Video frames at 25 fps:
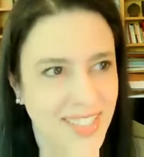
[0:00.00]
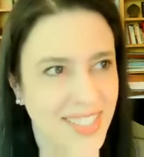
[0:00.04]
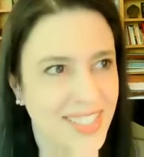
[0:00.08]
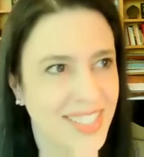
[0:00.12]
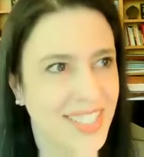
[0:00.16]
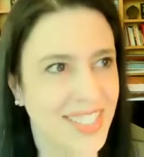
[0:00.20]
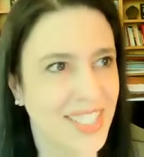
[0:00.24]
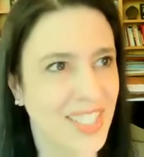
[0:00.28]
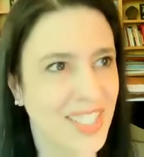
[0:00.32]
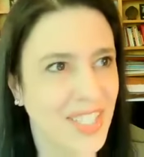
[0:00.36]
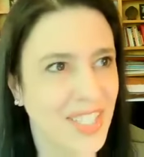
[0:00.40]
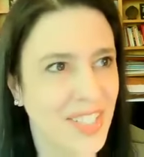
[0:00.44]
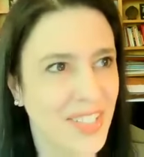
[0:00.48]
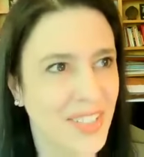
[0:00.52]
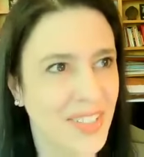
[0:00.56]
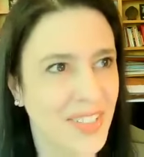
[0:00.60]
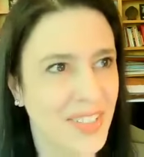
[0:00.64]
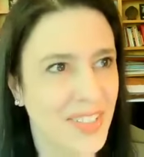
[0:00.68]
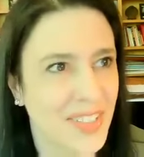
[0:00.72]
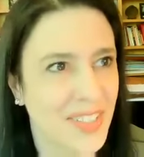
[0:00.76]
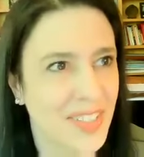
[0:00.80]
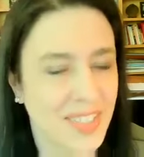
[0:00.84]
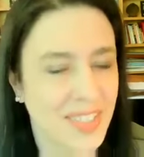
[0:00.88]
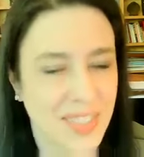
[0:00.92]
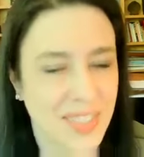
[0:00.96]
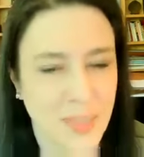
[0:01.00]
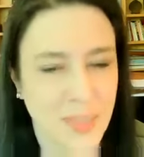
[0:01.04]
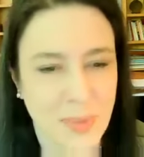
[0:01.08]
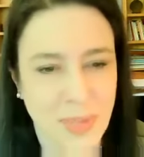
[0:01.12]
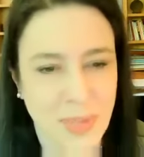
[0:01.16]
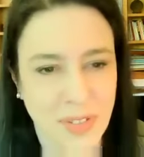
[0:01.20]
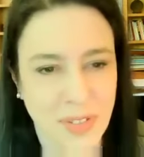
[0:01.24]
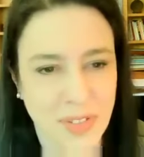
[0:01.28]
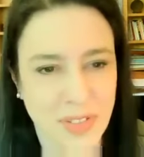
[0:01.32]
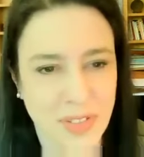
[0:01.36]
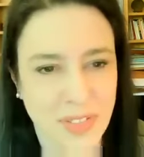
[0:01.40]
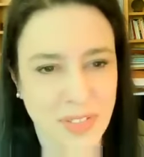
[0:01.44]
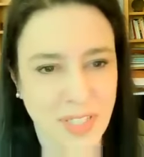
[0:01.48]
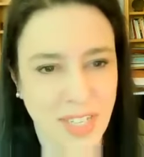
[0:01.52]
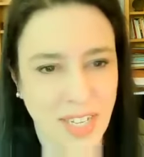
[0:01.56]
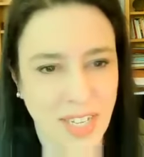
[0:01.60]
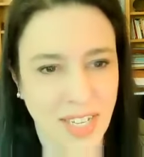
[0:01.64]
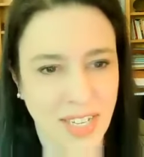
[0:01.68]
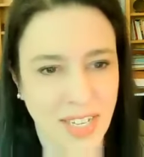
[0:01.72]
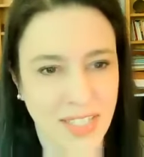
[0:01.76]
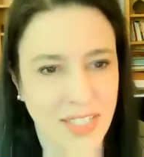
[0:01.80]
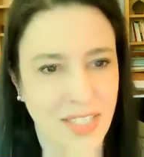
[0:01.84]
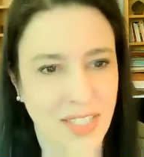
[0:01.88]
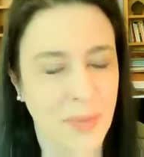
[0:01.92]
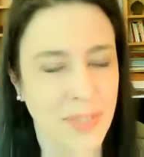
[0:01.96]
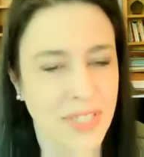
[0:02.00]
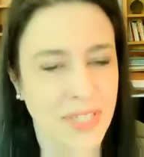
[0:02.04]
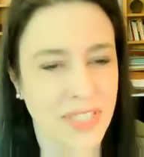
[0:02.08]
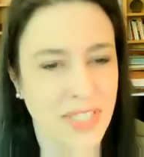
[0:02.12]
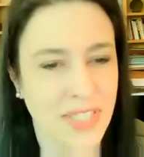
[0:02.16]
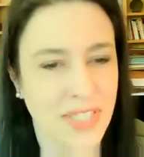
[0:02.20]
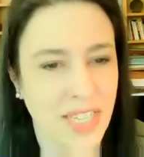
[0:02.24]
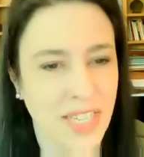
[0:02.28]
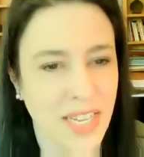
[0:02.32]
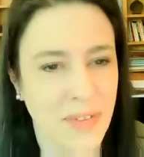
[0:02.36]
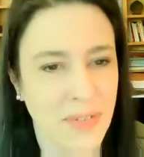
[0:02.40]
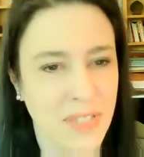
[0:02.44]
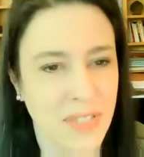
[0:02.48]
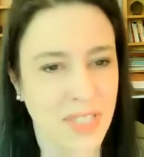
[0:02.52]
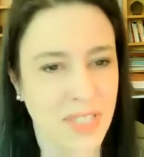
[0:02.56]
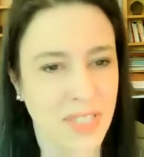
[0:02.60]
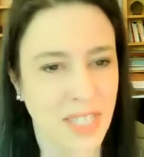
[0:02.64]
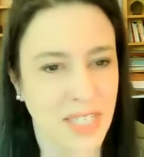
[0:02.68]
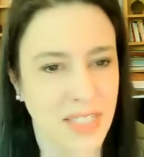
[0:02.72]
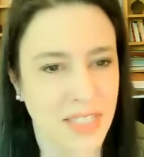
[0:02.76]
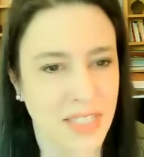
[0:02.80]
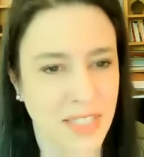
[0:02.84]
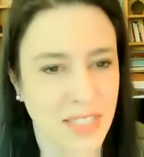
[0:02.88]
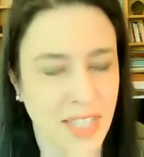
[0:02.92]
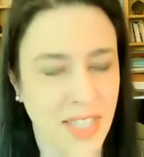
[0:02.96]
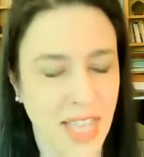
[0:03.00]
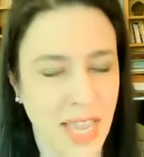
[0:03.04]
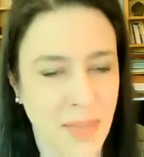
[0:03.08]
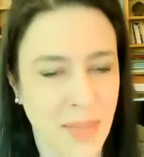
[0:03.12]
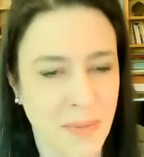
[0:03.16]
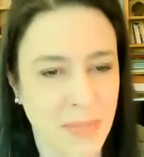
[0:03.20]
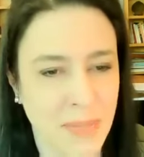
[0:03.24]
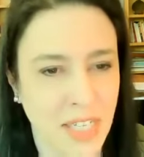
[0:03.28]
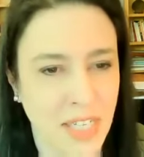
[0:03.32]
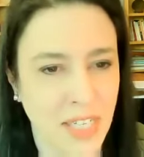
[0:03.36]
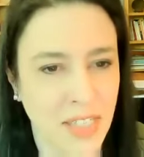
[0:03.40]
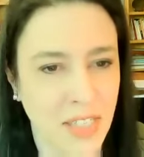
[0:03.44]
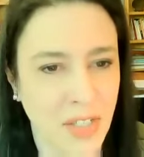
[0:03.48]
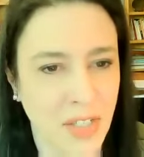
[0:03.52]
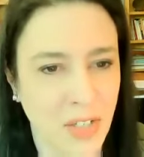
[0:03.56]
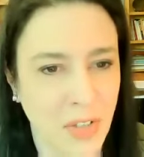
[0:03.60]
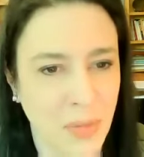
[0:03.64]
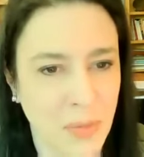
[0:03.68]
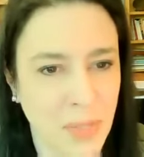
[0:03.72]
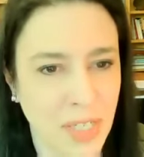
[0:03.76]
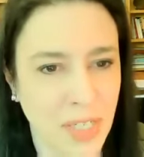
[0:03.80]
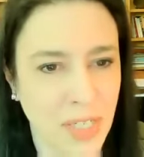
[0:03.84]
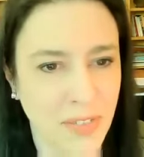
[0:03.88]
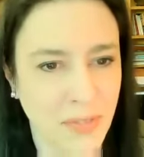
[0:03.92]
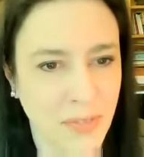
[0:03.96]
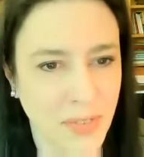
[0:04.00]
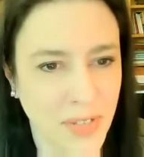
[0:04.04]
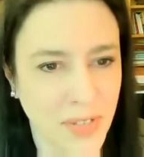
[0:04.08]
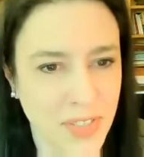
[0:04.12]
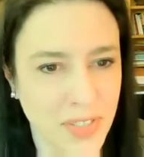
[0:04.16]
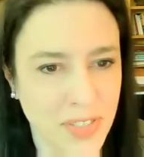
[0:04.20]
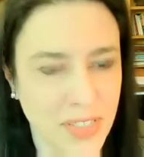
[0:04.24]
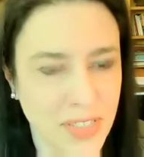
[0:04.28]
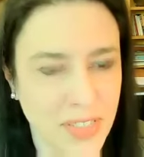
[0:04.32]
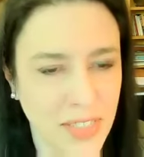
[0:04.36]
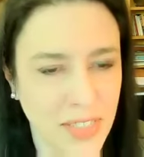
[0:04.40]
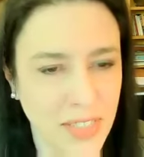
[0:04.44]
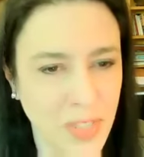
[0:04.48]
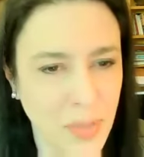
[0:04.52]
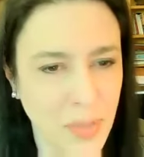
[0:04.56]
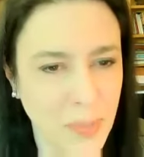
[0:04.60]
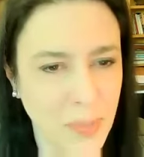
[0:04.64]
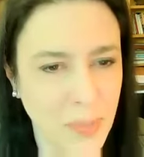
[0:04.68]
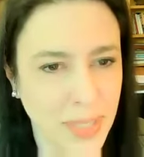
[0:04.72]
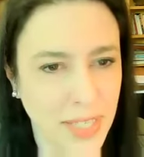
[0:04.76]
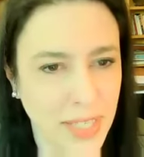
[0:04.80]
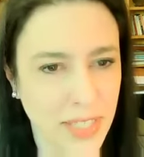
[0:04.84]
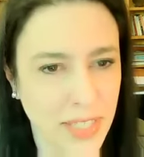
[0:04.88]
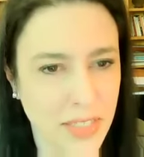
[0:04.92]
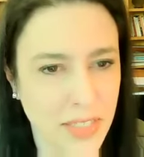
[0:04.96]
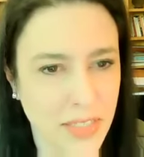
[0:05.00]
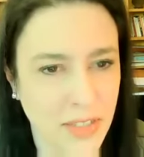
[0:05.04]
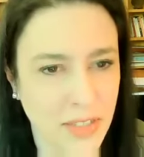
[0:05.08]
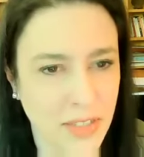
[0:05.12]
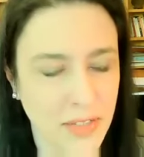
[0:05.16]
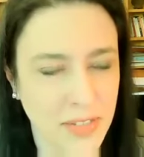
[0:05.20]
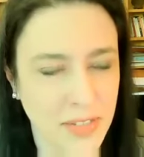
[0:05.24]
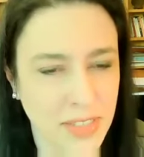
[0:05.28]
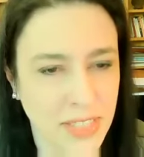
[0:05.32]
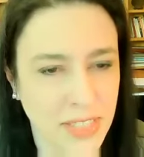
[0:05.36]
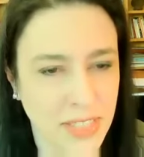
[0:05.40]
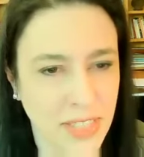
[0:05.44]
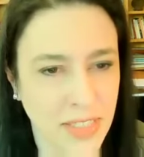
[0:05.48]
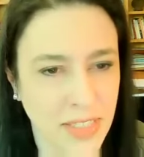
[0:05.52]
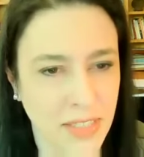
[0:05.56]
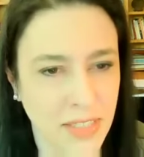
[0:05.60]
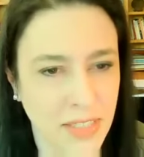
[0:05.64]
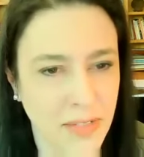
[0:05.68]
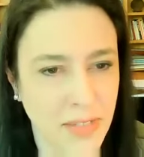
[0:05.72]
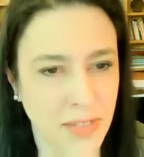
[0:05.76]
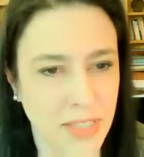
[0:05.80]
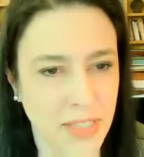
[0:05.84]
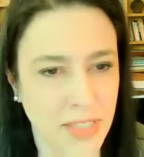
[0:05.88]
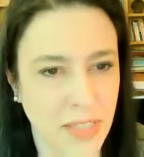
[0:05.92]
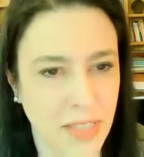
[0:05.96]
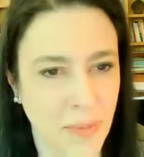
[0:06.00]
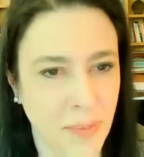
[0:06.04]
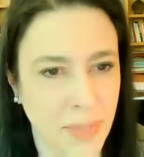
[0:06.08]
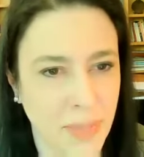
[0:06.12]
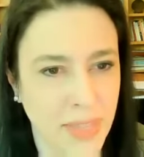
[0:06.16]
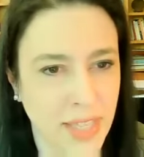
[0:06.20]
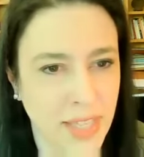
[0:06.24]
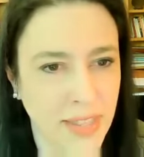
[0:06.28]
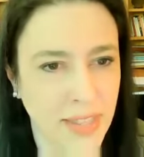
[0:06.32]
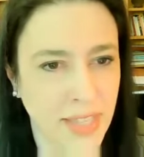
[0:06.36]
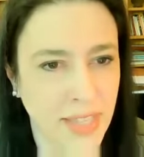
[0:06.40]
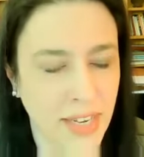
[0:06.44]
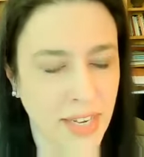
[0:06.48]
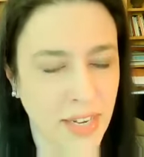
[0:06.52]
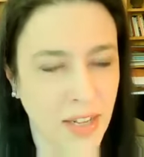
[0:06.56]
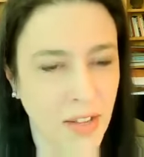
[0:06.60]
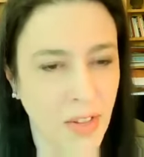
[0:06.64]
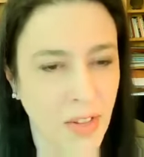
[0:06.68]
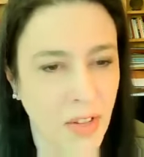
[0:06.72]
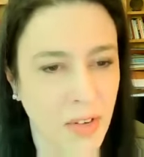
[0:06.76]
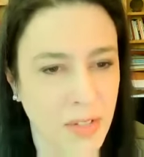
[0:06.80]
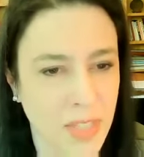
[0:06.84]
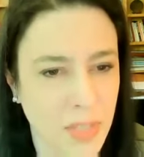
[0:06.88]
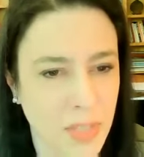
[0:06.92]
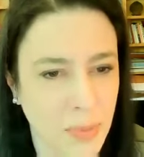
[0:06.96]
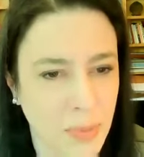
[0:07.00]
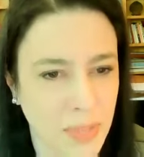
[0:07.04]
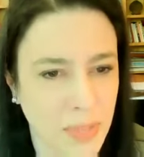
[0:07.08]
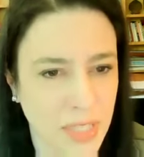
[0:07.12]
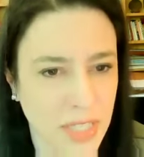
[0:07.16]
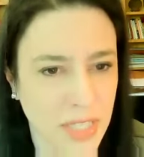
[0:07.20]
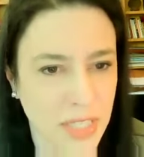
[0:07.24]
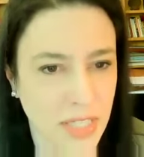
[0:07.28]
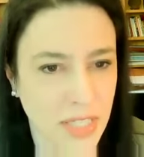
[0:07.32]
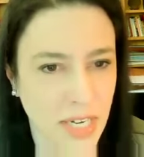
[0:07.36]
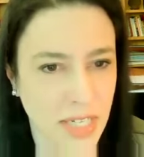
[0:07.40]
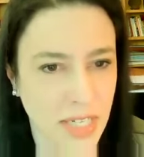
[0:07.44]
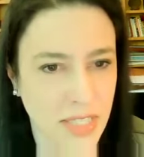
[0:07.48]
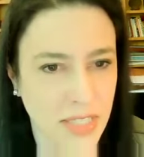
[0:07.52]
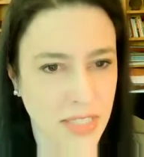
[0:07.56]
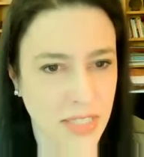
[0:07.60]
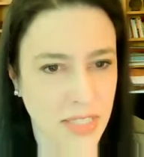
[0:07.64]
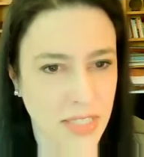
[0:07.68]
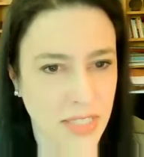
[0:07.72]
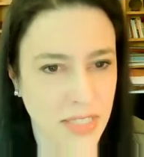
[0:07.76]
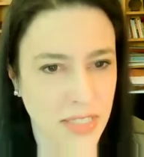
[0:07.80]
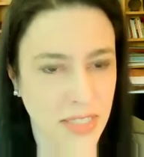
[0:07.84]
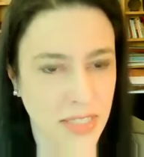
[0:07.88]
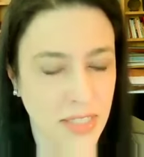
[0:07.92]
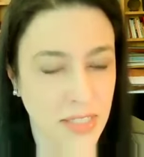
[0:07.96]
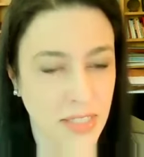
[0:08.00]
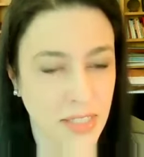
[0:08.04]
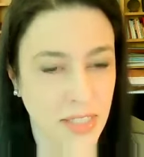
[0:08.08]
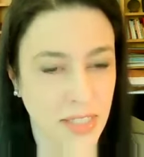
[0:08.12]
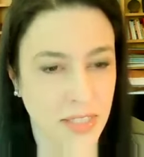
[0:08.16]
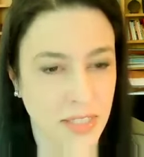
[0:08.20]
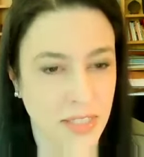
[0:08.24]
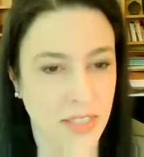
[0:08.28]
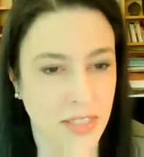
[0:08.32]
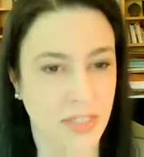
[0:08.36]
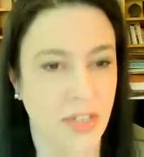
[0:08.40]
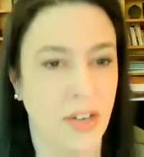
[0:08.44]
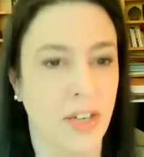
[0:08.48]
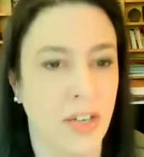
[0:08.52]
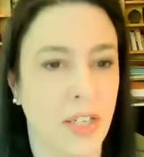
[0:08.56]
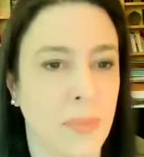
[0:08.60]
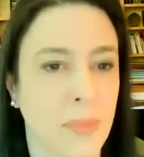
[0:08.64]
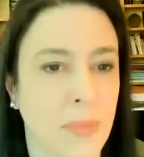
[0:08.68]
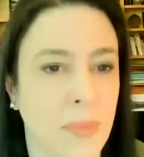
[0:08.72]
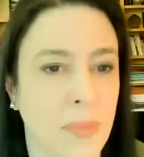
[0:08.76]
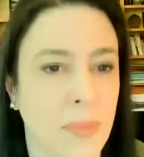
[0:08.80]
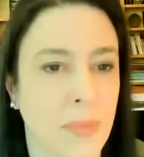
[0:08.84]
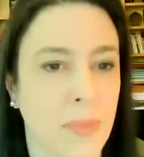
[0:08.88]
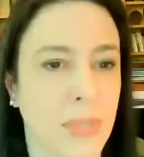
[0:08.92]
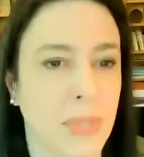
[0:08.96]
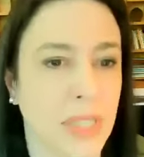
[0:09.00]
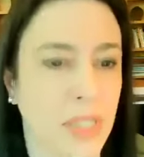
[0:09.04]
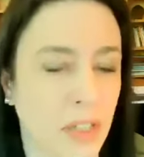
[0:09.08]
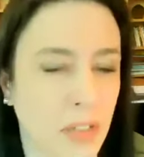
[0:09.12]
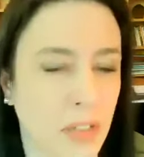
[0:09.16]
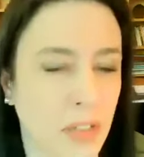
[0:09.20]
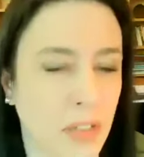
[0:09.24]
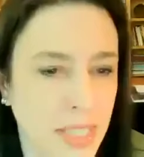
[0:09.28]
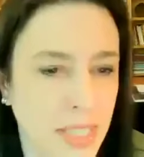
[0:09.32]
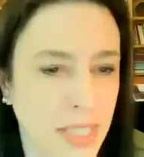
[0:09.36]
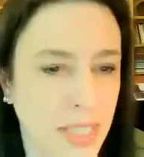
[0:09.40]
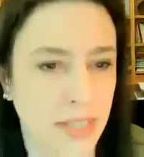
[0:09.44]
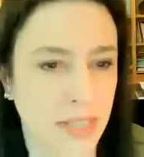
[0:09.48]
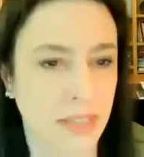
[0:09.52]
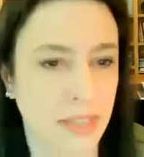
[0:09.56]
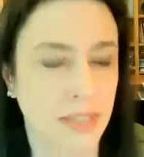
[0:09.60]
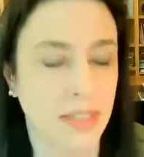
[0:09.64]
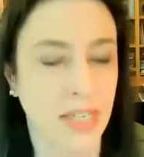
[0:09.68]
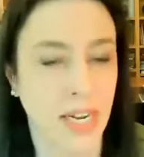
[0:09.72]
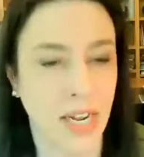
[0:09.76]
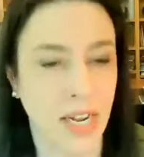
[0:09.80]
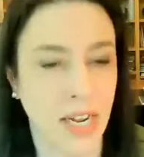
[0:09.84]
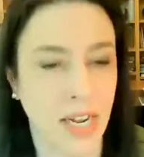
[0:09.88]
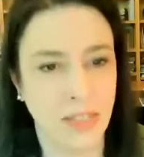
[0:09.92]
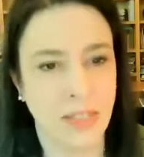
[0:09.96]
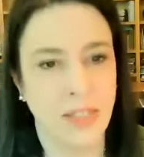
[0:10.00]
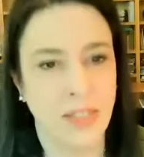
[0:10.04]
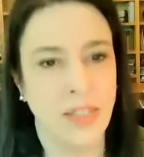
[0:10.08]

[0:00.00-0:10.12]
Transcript: you know, some of those, I wouldn't say it was like a slam dunk home run first deal, but it certainly is something that I'll always appreciate just because it started me going and got